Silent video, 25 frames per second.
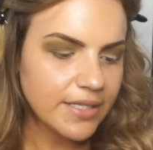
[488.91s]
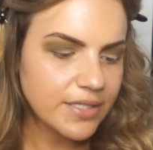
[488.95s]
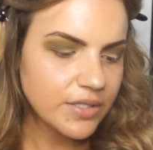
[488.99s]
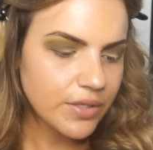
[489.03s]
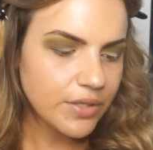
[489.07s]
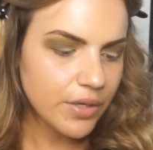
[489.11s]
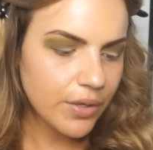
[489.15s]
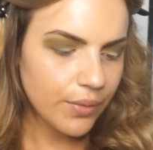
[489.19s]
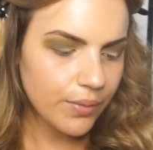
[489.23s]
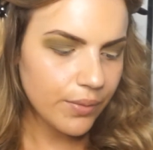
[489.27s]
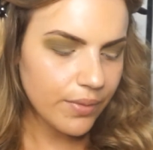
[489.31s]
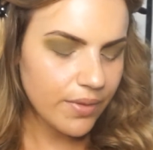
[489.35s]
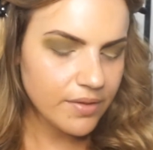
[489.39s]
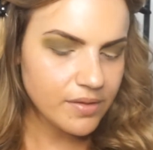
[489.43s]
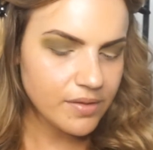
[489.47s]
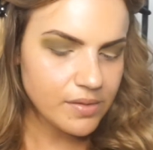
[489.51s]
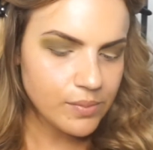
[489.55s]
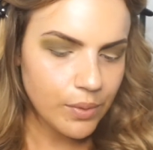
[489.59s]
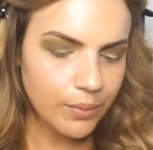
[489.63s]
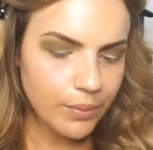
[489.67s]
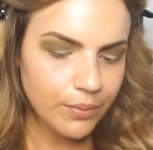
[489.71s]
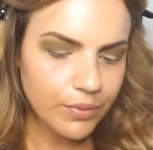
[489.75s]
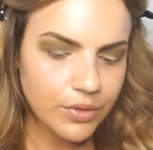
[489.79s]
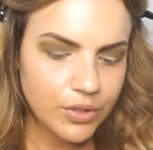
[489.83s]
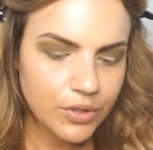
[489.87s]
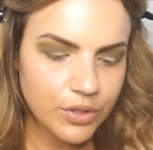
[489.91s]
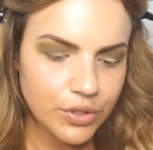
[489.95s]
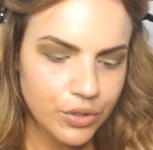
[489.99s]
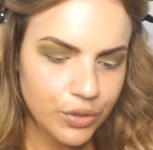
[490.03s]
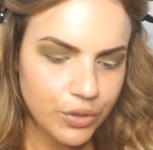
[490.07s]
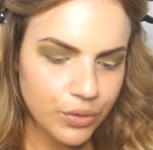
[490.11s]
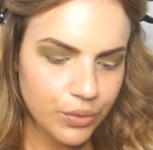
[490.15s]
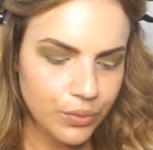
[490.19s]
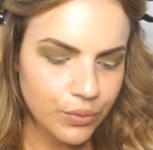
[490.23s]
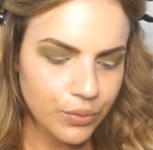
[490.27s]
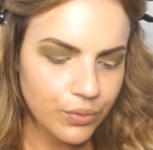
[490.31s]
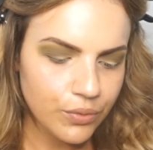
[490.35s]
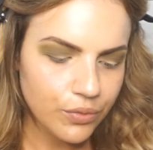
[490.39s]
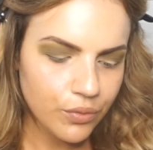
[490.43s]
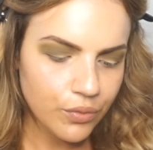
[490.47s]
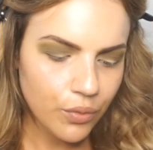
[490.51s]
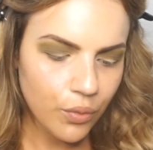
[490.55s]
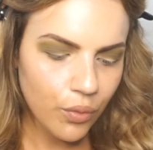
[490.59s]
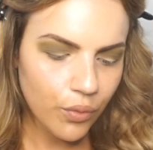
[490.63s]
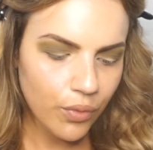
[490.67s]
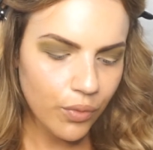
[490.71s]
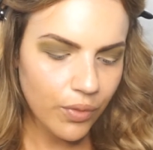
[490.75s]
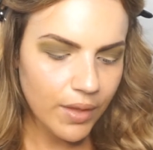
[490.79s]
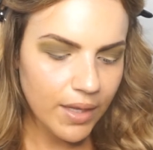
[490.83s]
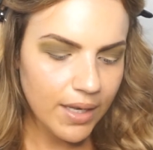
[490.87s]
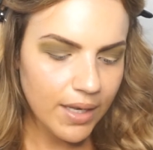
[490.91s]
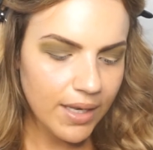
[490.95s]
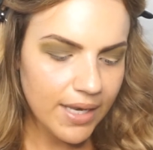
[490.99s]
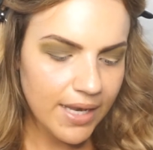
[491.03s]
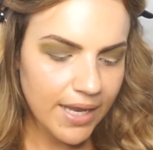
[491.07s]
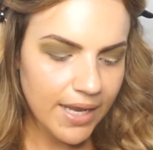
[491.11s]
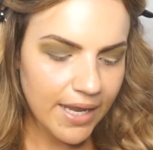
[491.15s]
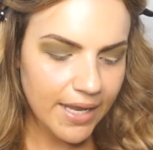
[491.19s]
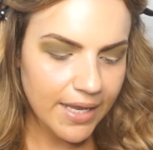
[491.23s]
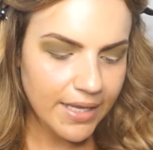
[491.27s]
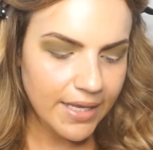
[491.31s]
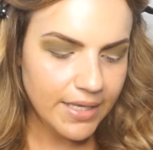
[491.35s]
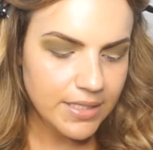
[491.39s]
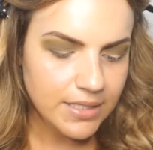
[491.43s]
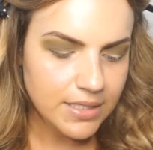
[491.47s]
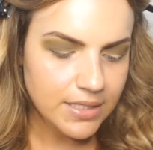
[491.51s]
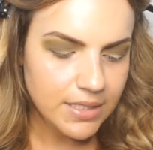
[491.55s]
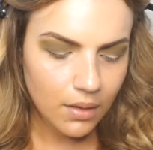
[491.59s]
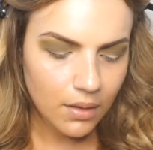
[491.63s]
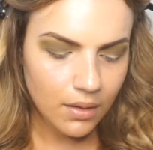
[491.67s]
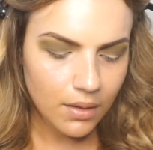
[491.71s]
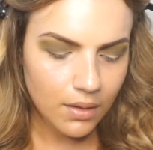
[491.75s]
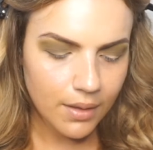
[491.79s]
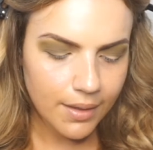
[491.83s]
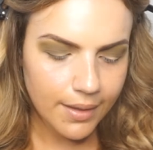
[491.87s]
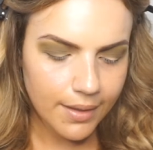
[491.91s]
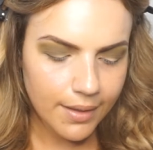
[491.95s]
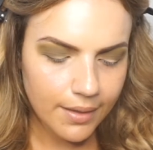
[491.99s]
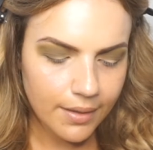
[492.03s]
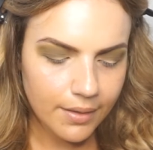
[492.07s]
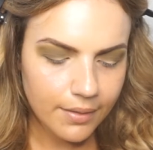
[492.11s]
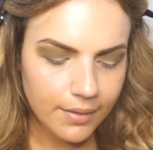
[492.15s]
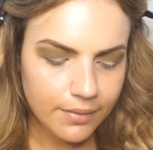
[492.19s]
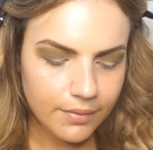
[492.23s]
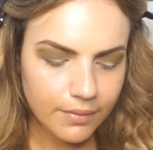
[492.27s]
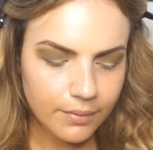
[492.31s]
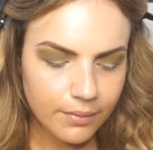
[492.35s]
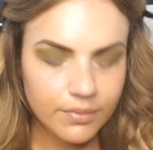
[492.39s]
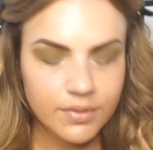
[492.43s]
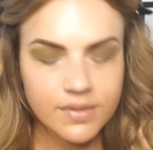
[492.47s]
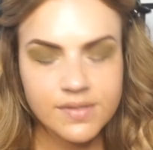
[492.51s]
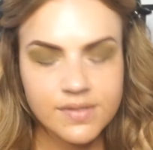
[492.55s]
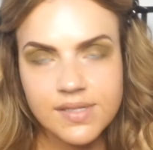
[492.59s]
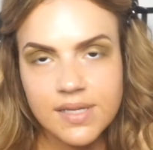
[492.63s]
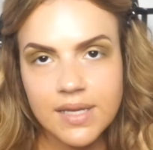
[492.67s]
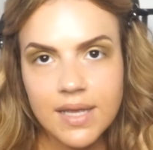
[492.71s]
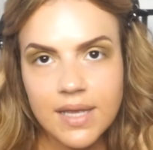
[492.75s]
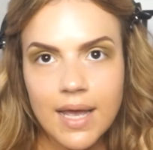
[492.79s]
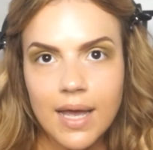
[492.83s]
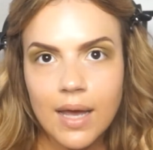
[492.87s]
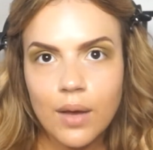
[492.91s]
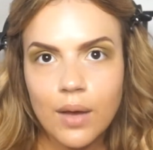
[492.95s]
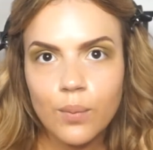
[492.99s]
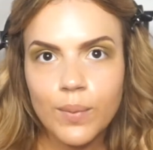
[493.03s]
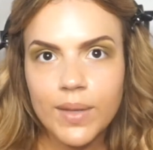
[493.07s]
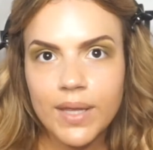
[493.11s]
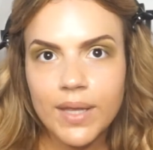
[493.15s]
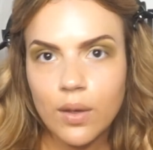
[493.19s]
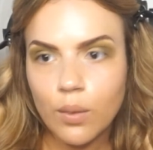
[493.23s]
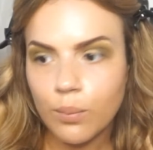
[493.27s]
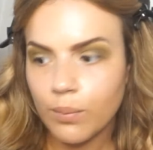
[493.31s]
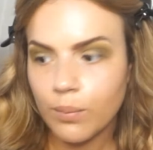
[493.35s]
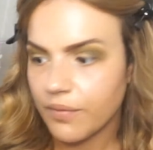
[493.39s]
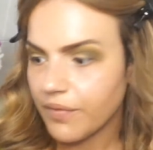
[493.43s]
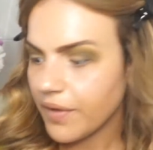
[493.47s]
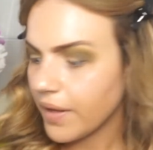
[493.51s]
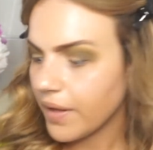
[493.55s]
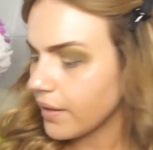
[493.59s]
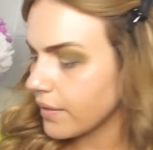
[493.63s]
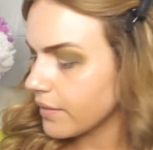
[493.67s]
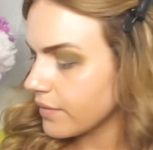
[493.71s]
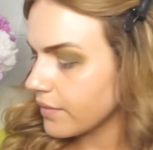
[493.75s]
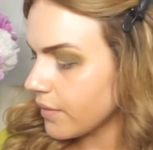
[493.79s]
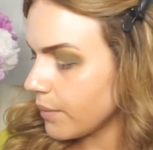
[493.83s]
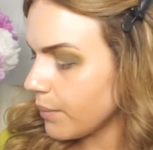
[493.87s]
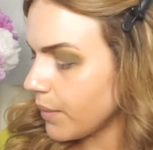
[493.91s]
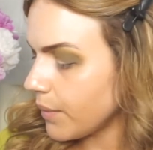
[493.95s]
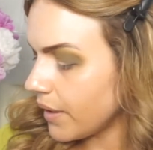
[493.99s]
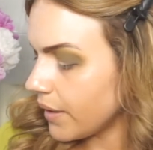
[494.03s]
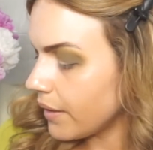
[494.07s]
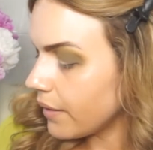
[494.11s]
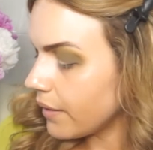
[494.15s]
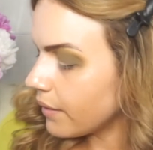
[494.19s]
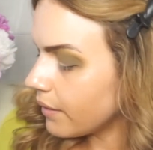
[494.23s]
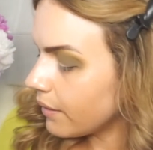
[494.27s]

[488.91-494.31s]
So that's what I'm going to use on the lid, and I'm going to see how we get on with it, because I might